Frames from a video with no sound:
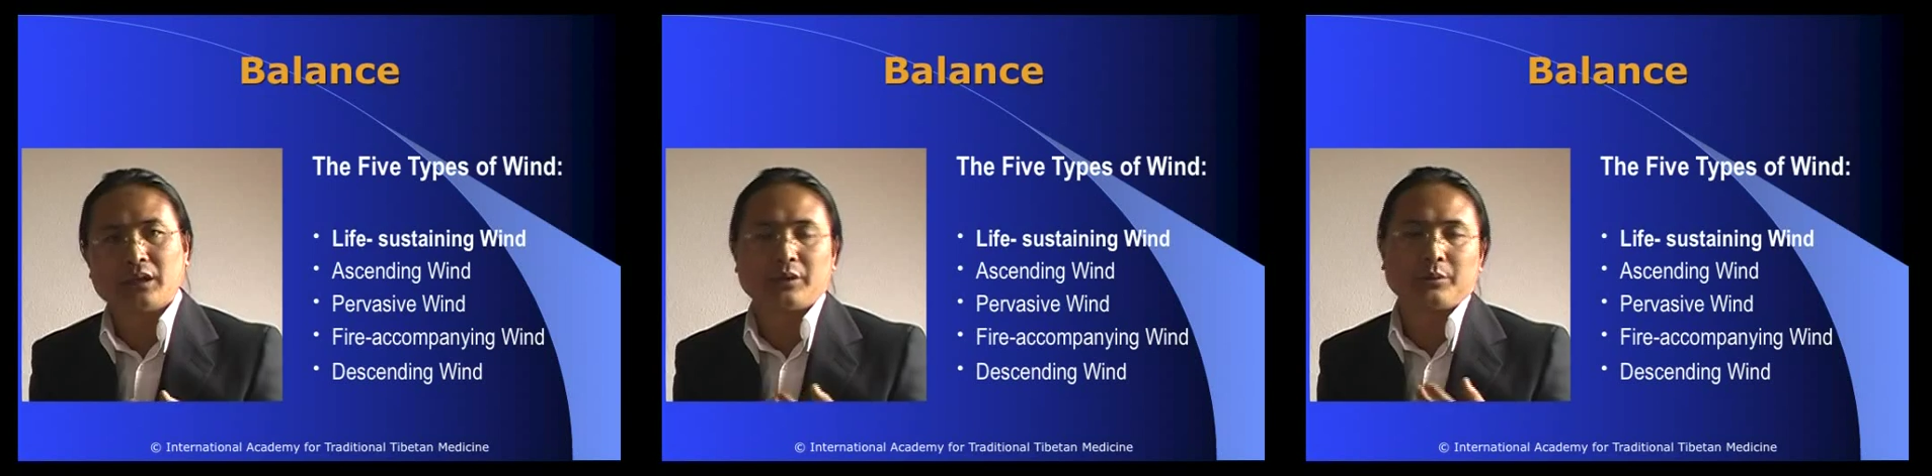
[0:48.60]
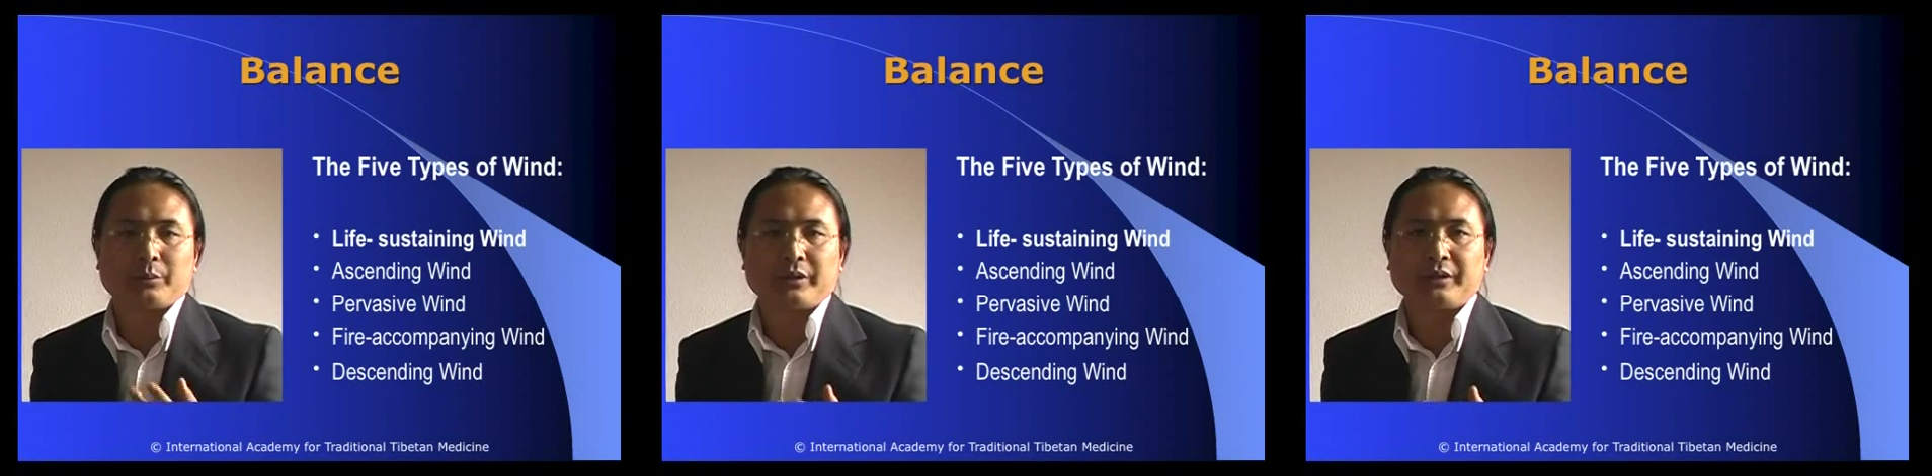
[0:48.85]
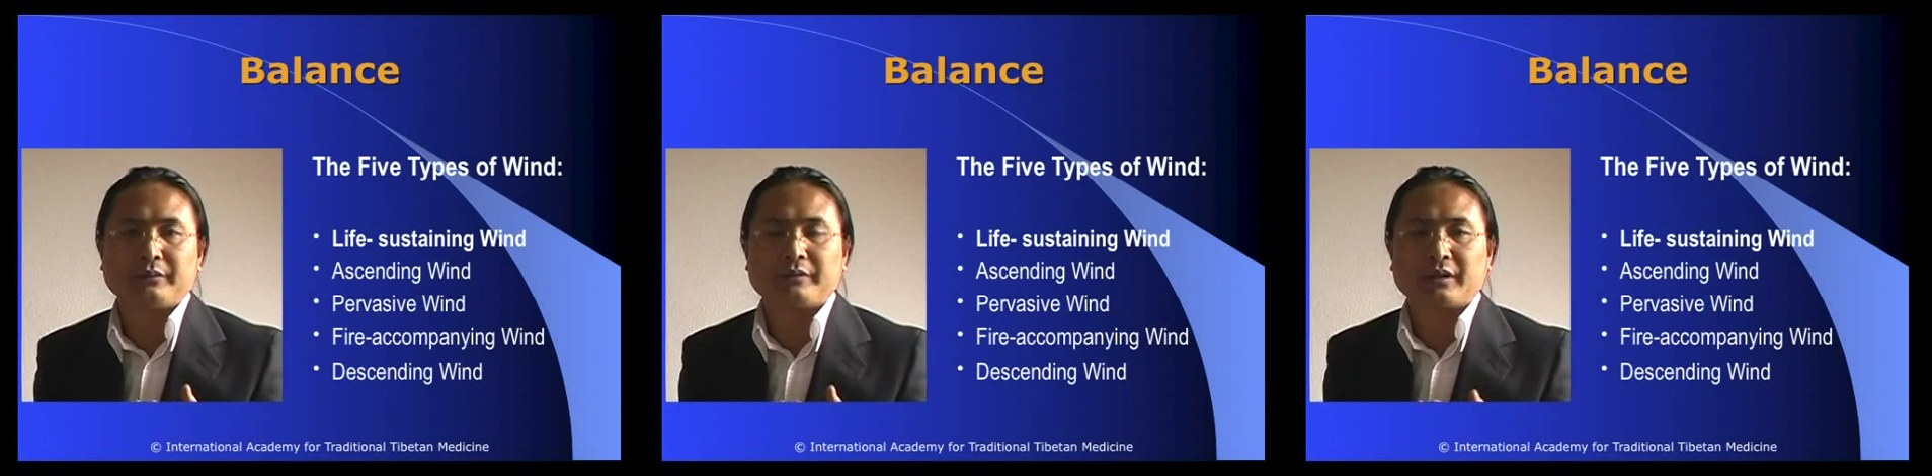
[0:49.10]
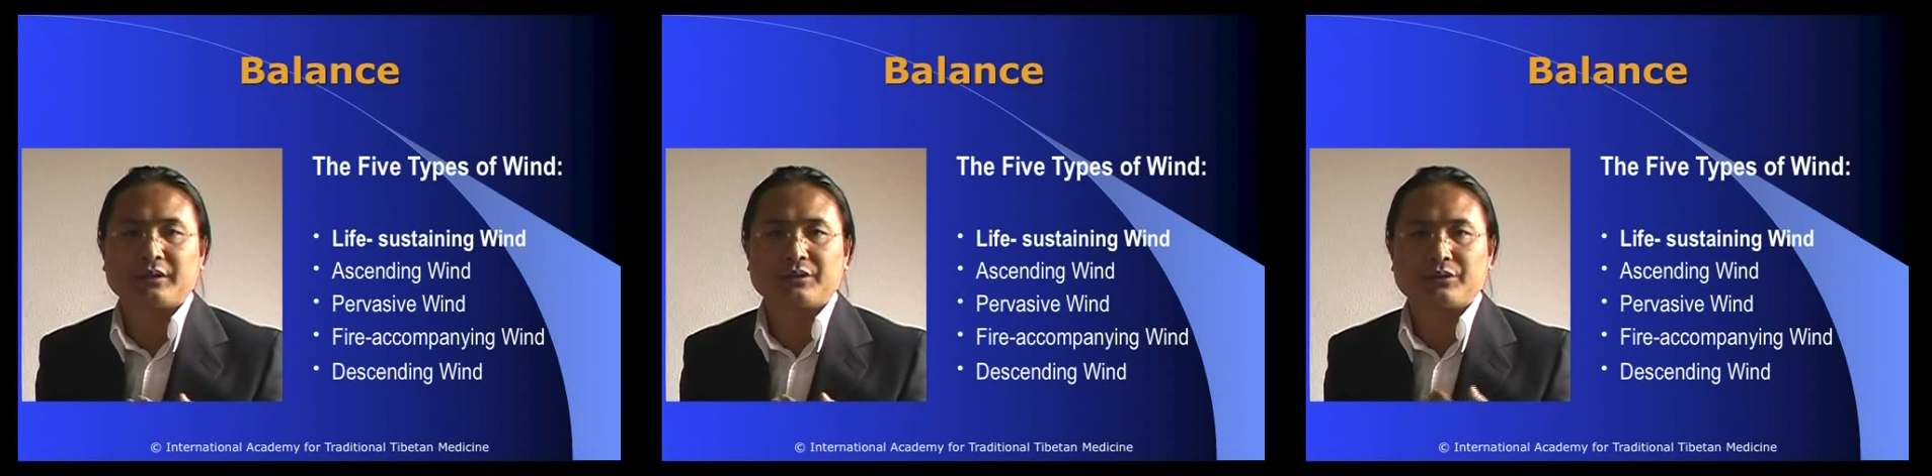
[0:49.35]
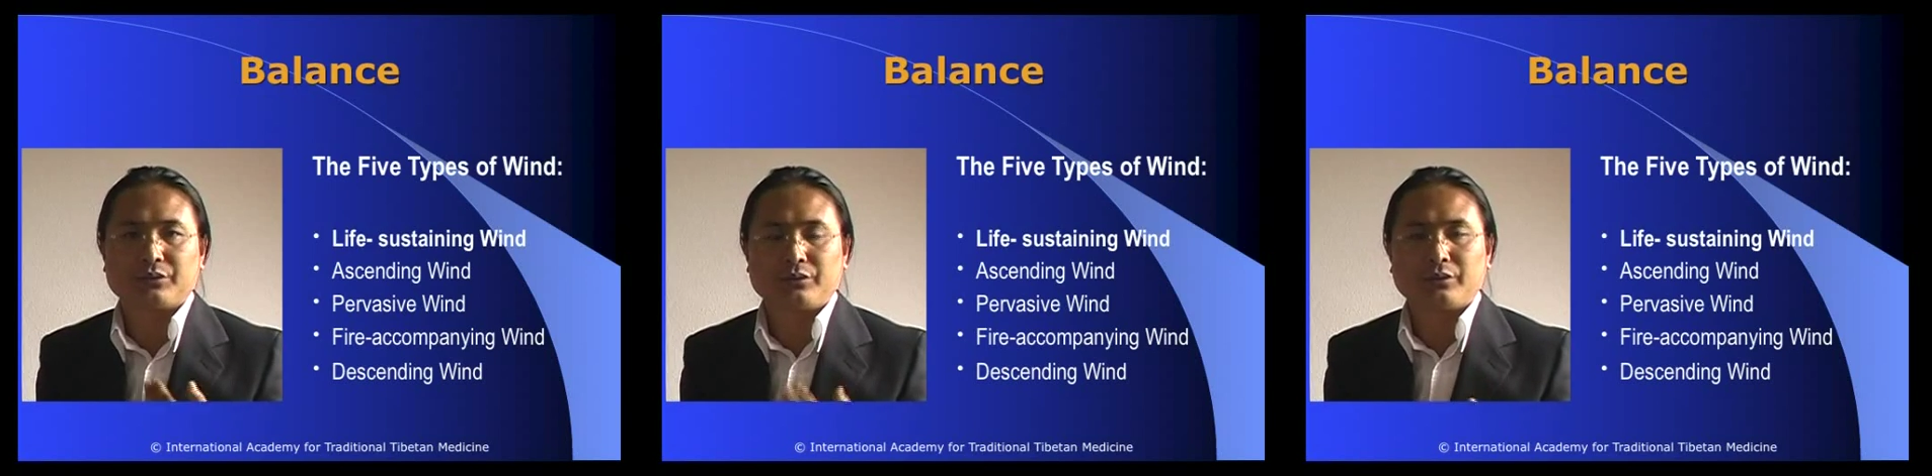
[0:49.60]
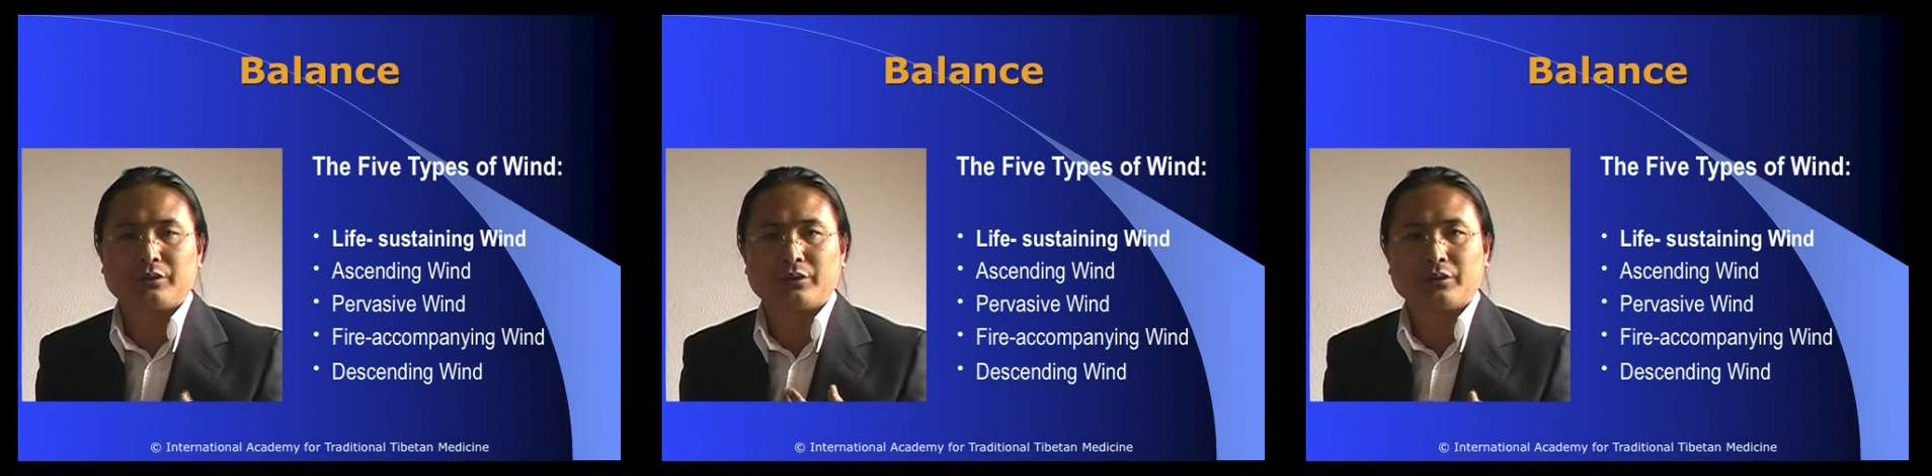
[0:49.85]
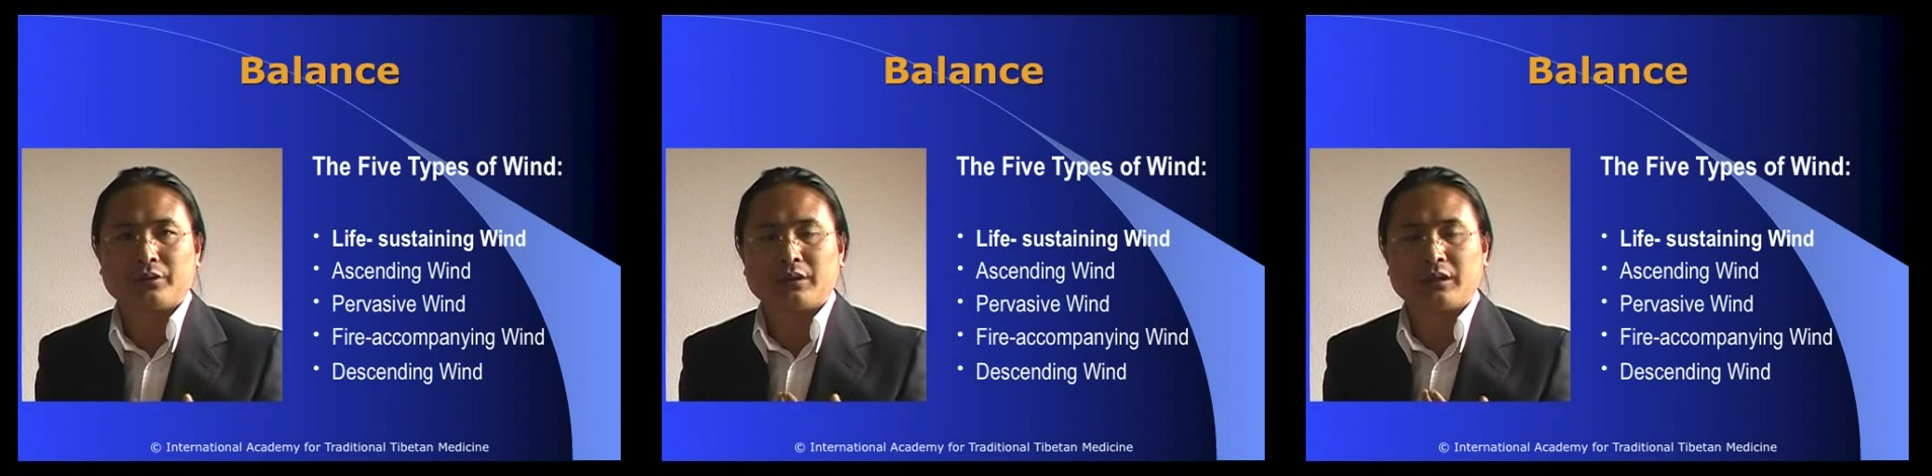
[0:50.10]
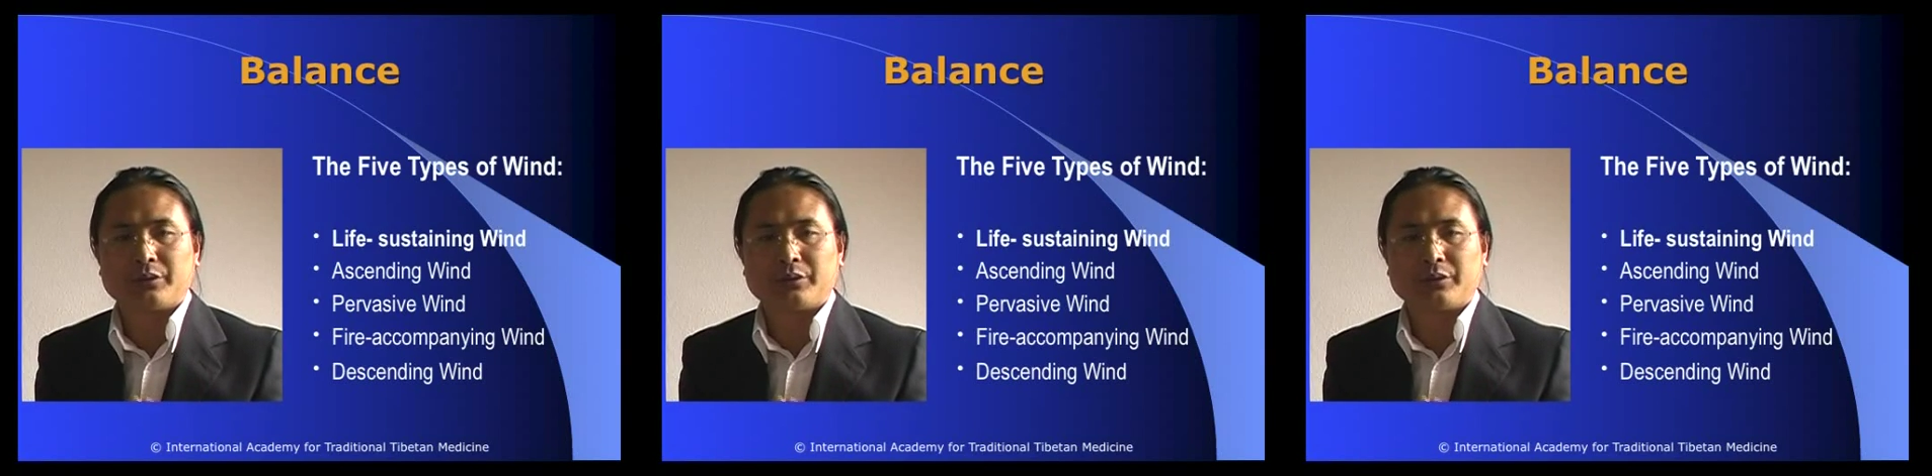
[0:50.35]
our brain function or